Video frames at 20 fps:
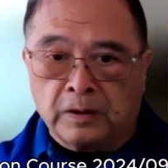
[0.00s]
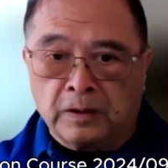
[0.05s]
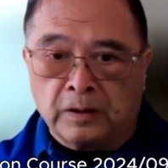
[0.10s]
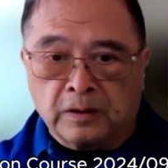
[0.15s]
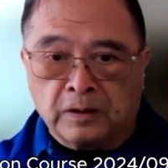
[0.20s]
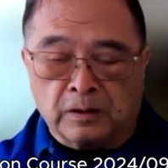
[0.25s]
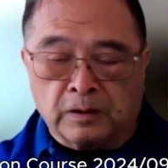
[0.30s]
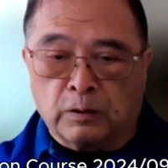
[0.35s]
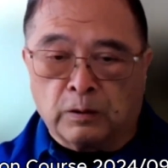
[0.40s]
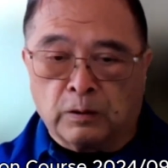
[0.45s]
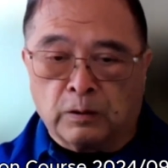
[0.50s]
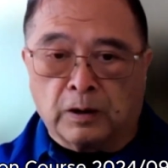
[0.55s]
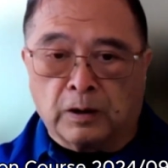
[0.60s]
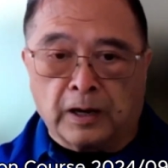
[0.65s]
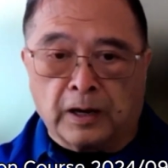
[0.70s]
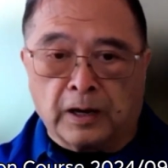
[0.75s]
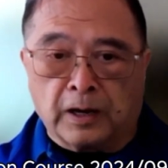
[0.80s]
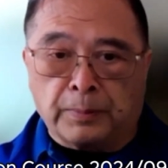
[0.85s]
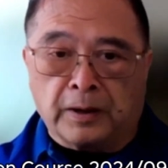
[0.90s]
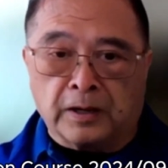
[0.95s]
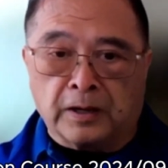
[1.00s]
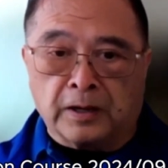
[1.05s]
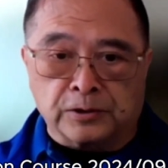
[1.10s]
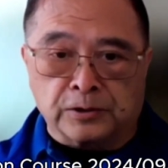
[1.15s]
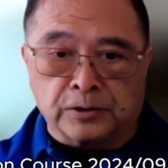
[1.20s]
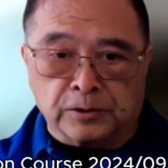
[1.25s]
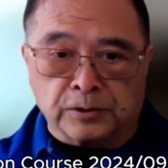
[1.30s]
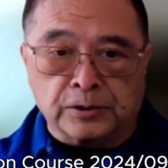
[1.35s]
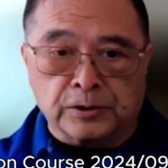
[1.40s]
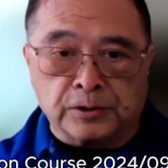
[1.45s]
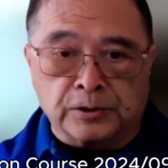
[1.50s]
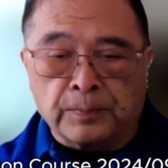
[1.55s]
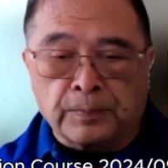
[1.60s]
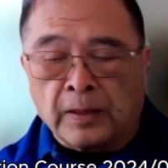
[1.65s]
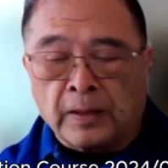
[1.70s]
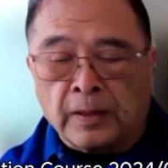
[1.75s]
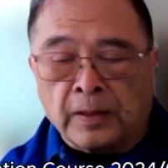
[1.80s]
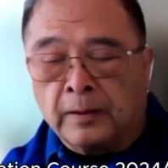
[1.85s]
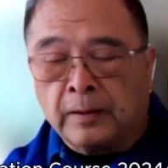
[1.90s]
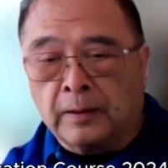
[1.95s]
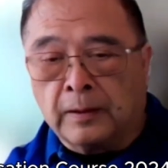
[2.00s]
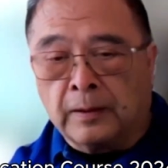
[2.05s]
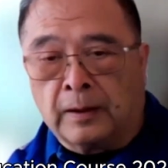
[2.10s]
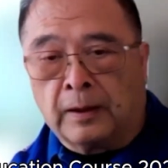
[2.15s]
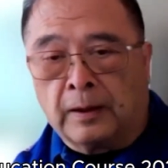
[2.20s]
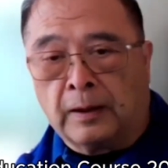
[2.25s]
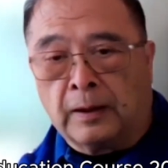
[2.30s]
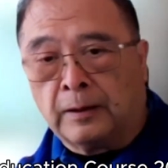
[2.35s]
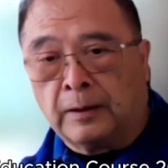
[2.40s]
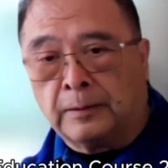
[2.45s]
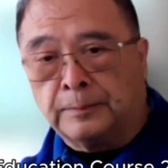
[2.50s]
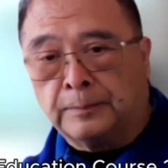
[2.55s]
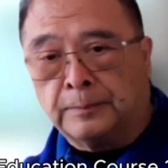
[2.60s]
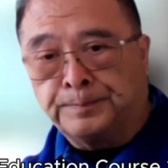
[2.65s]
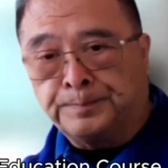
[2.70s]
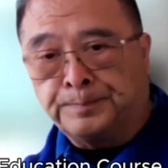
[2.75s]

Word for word: lower high postures, um,